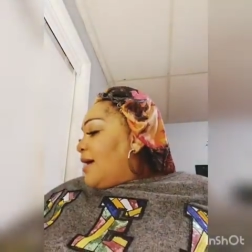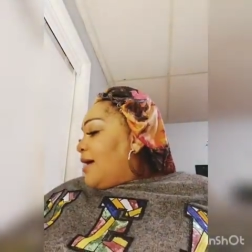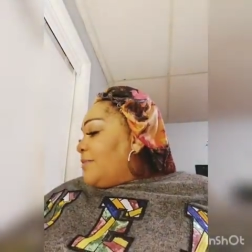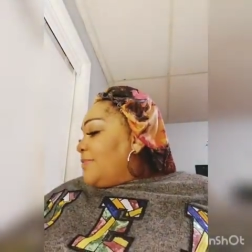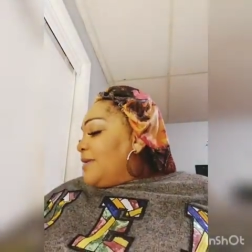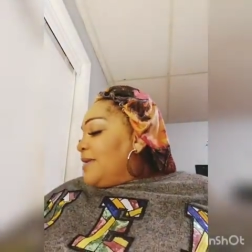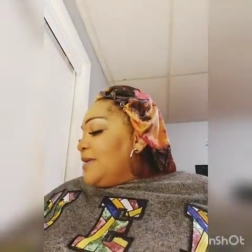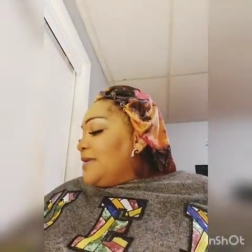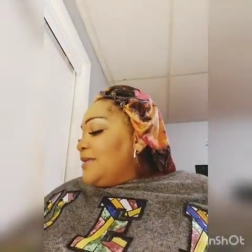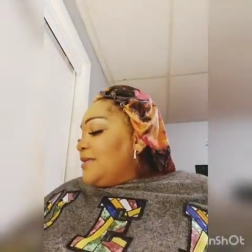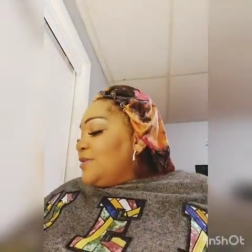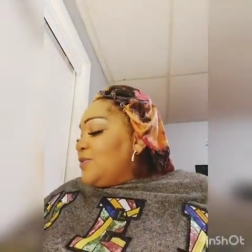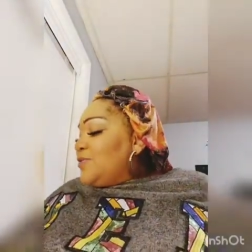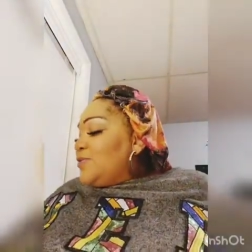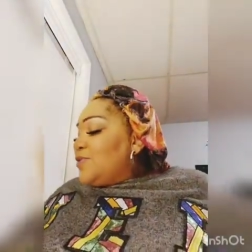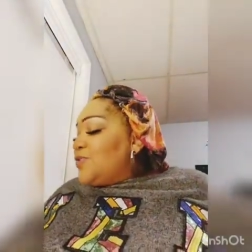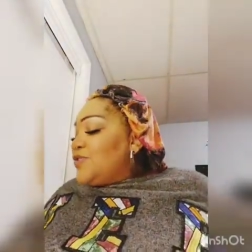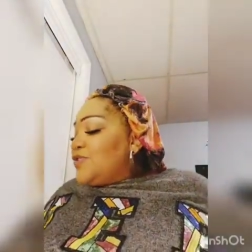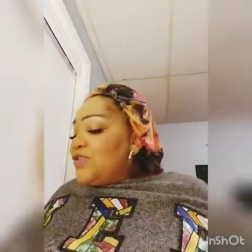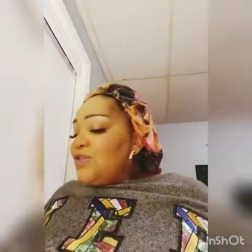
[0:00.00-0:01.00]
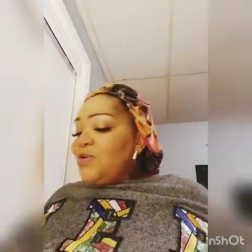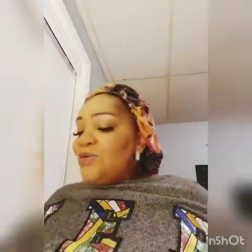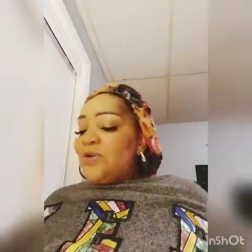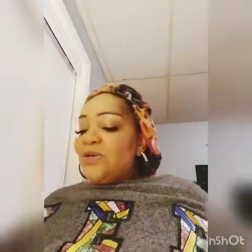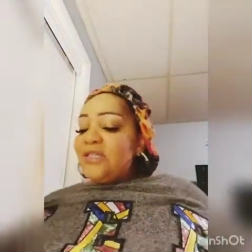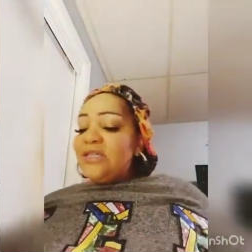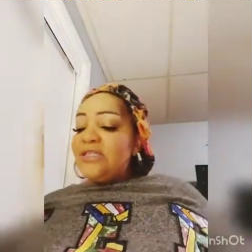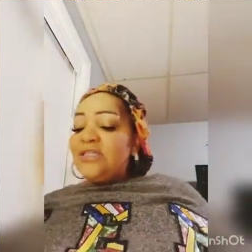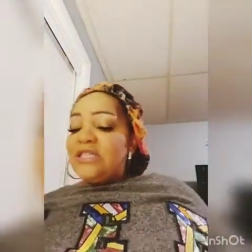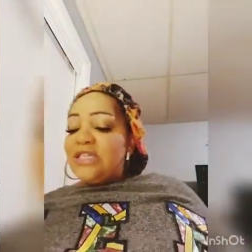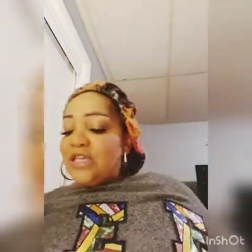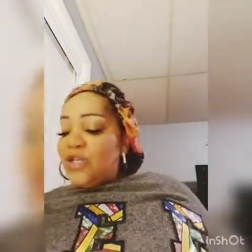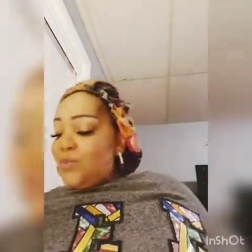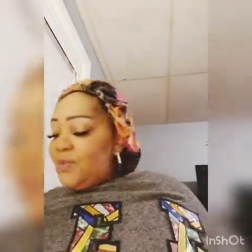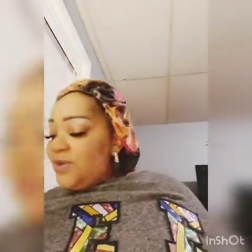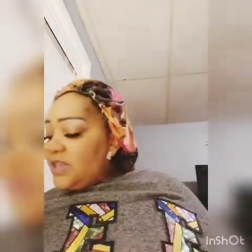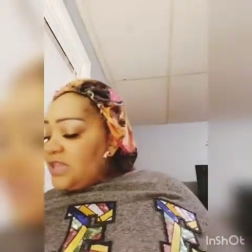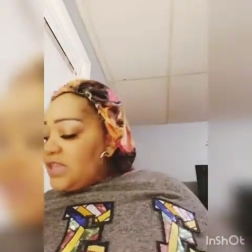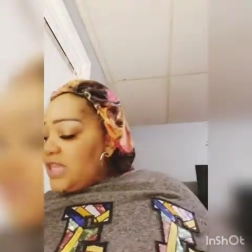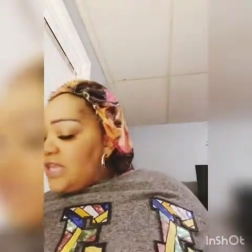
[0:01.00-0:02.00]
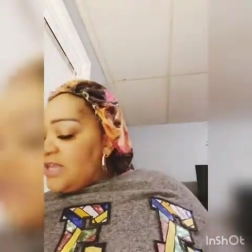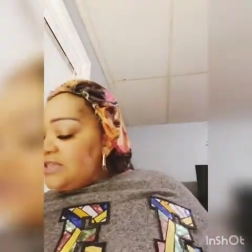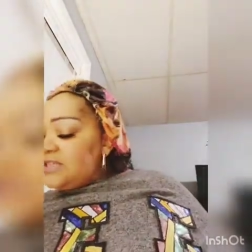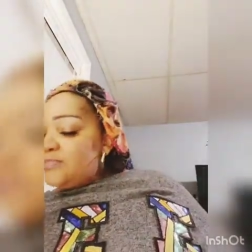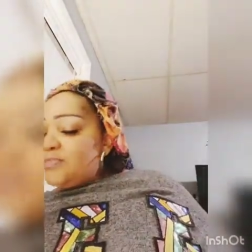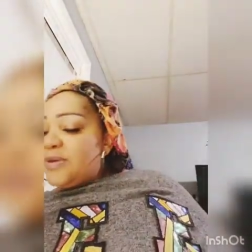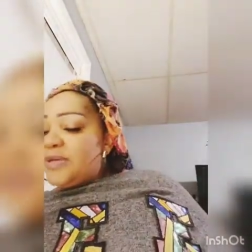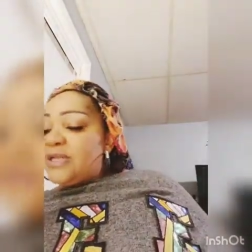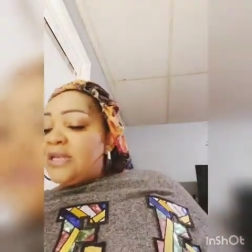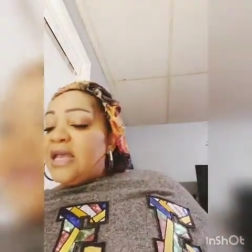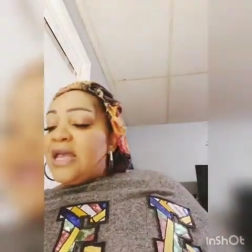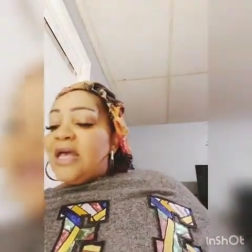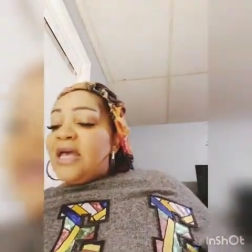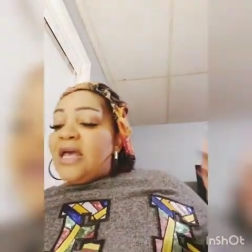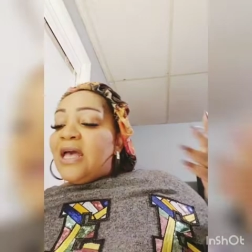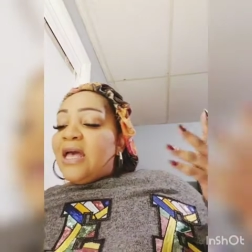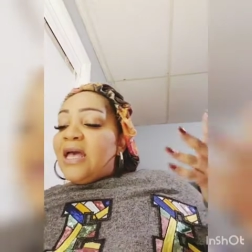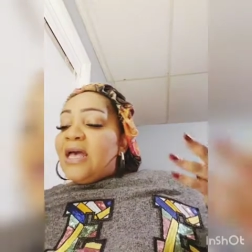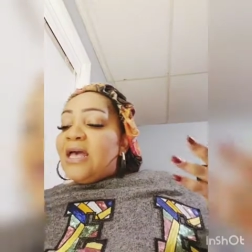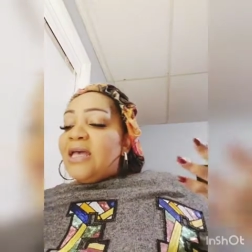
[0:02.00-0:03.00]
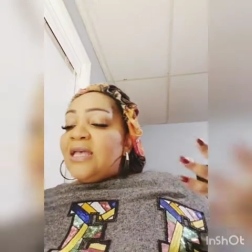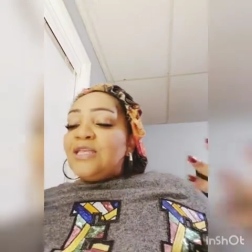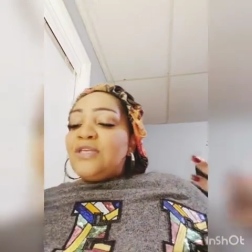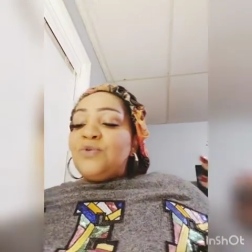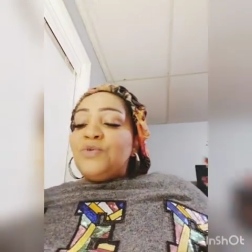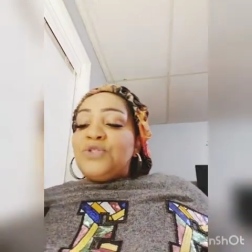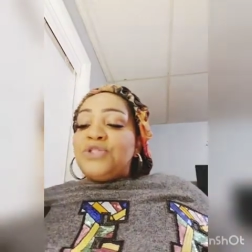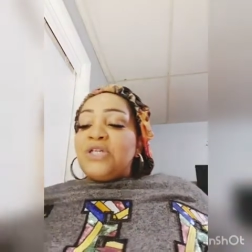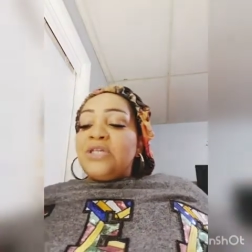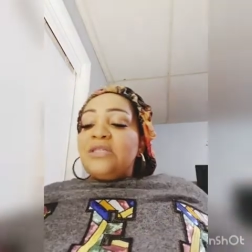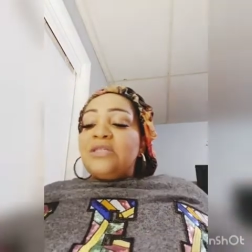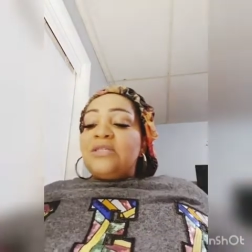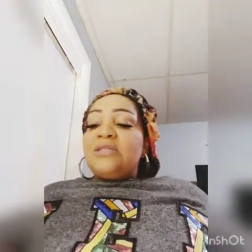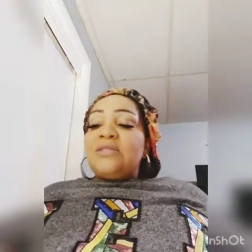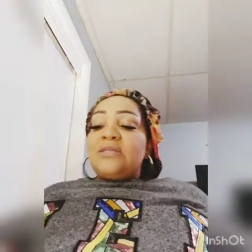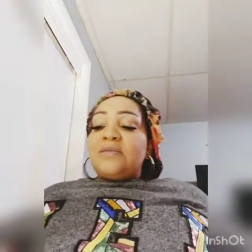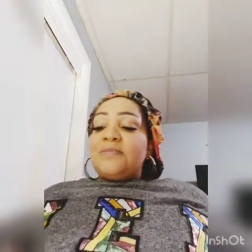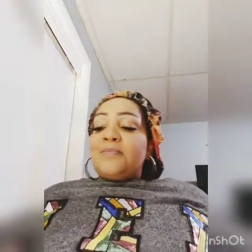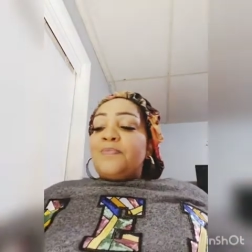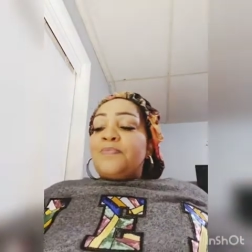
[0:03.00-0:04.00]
i mean you, you're still going to deal with things but you just